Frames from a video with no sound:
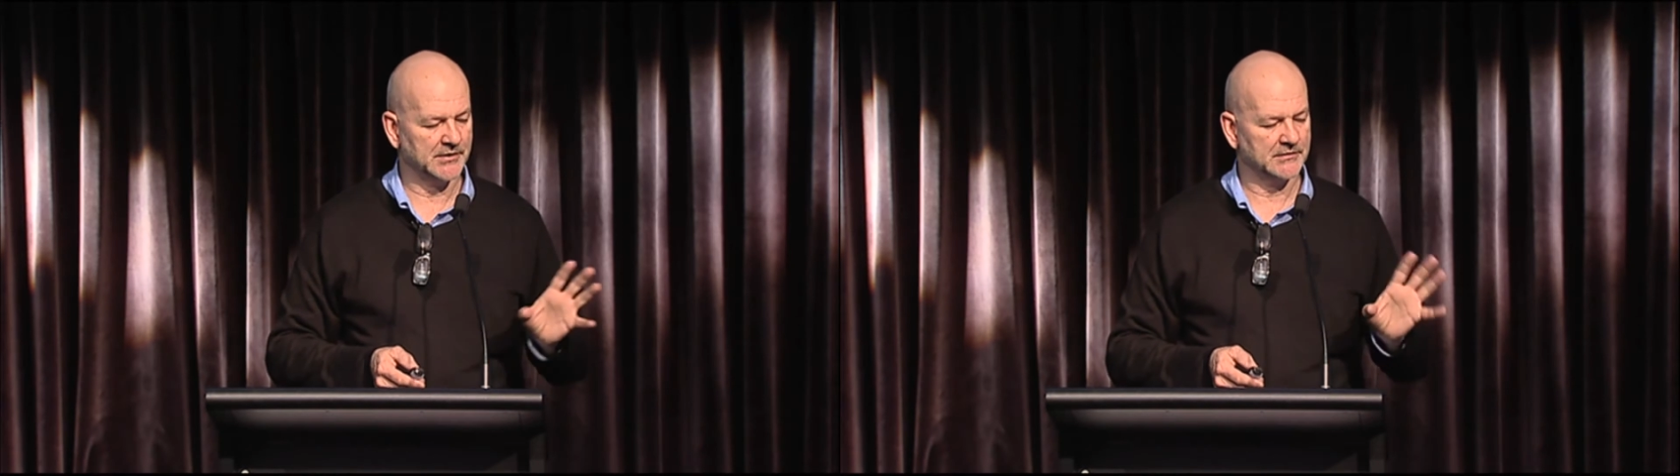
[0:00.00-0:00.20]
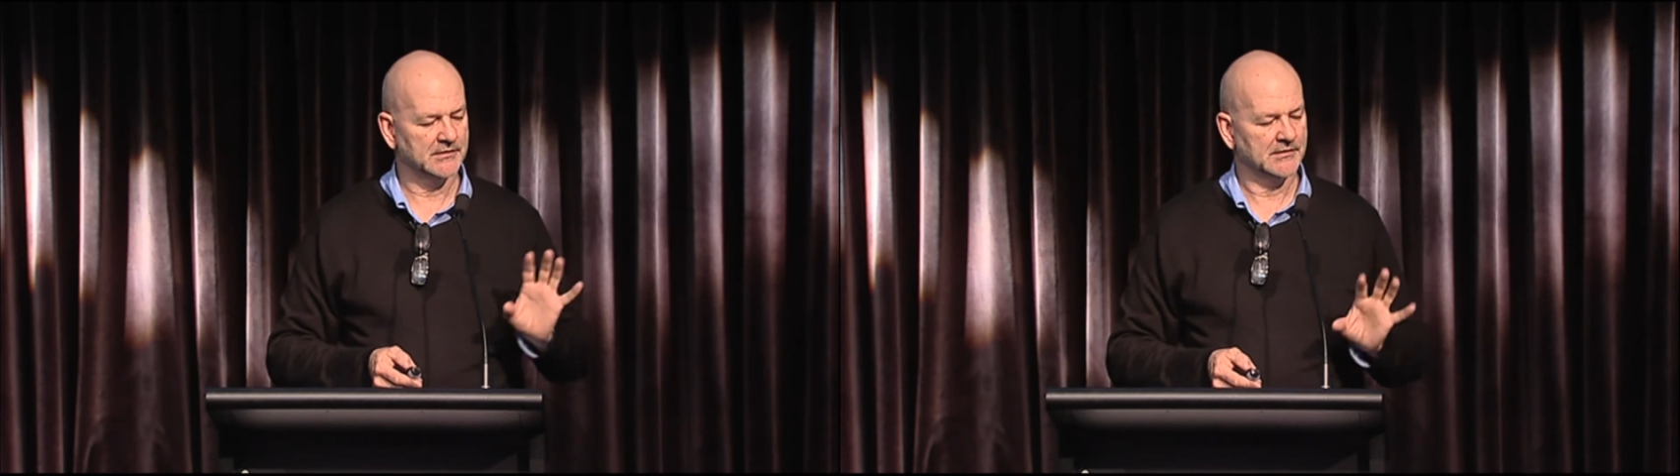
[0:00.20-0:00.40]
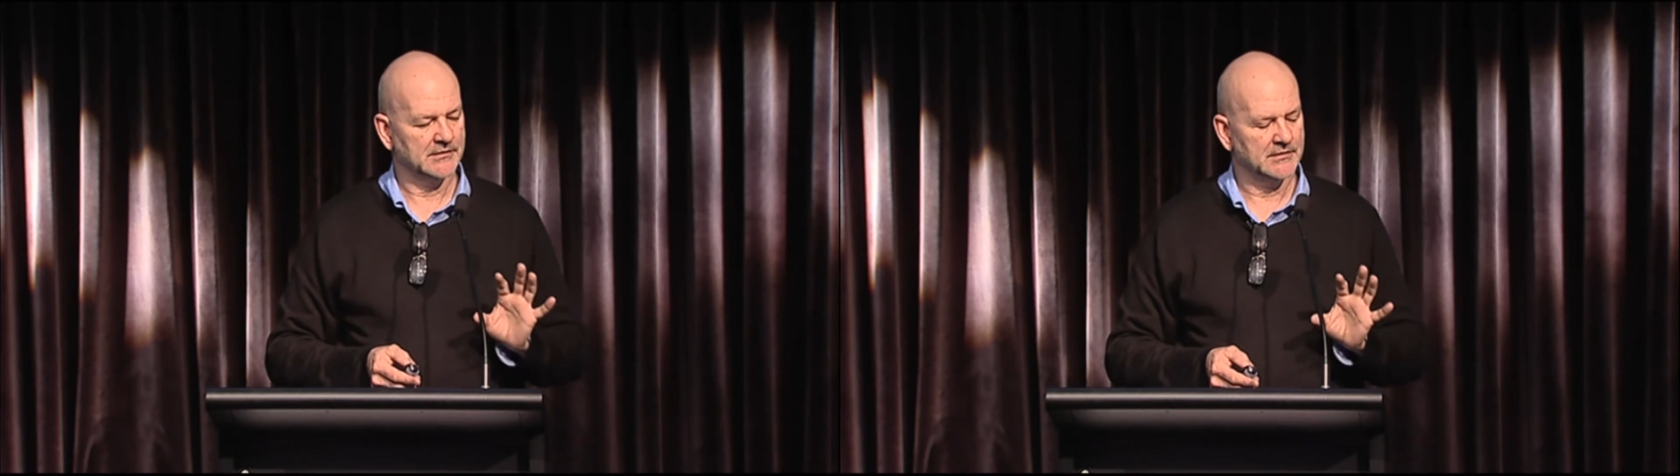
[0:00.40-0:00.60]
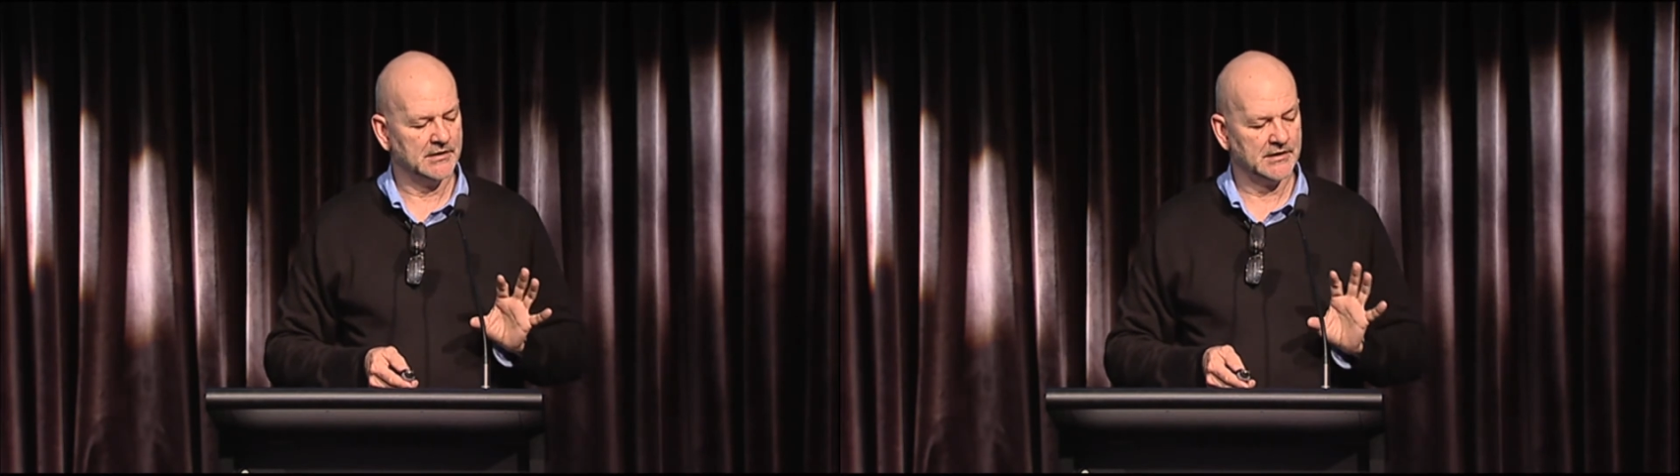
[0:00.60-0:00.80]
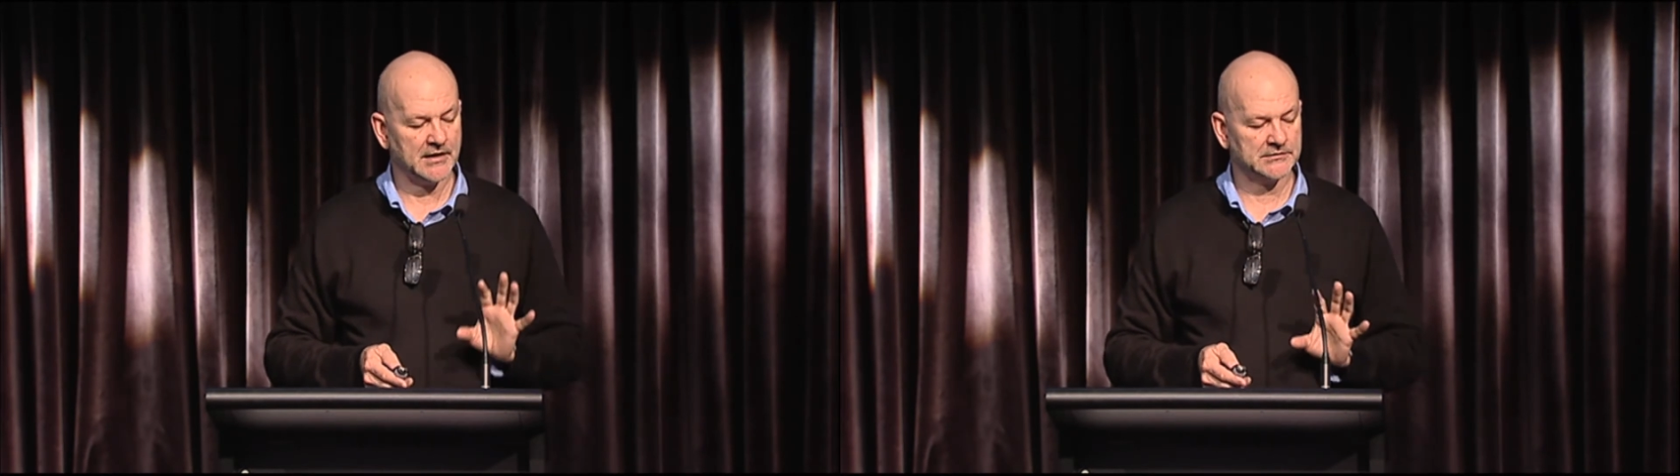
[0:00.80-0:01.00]
But
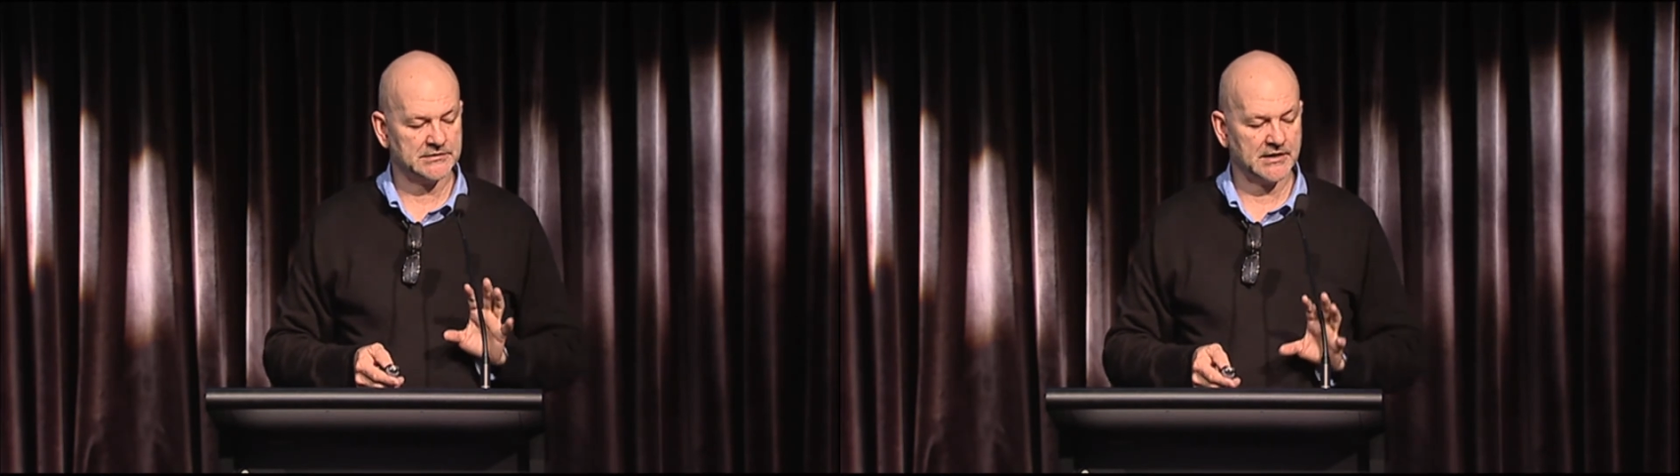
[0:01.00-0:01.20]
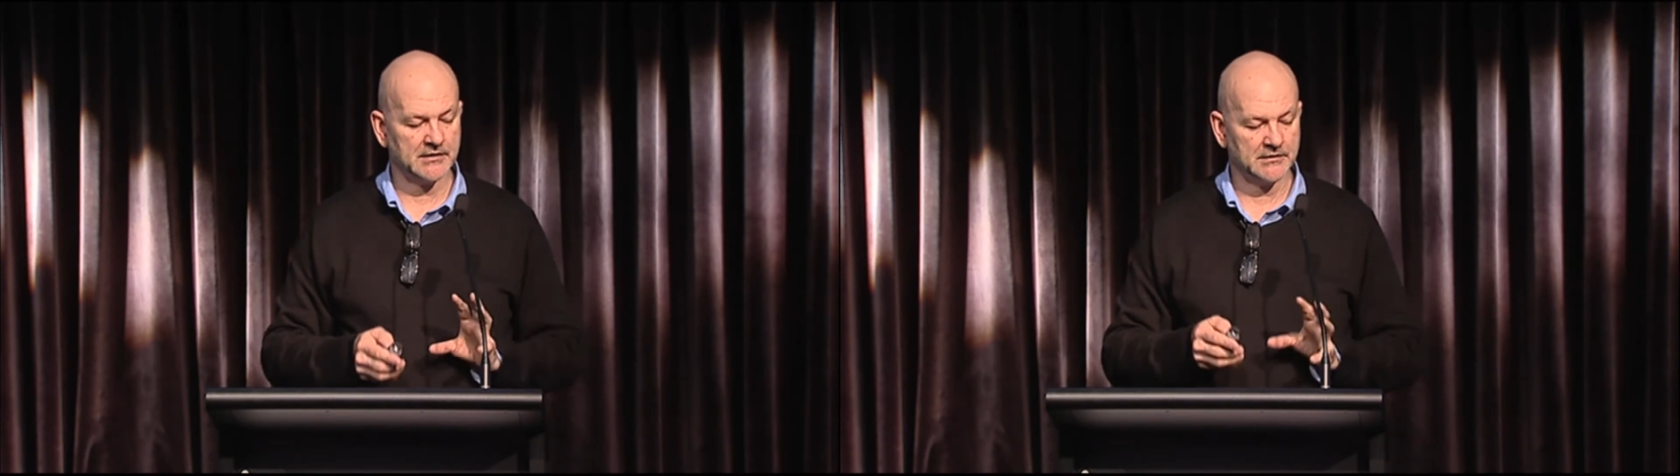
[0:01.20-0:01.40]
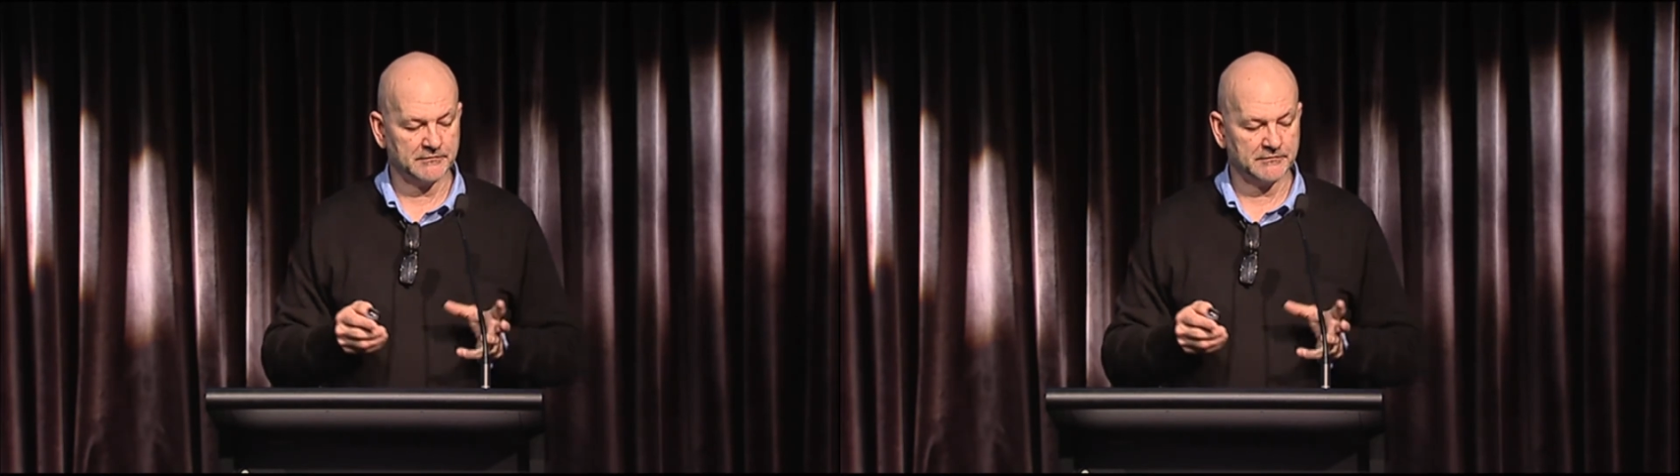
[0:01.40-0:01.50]
it held together,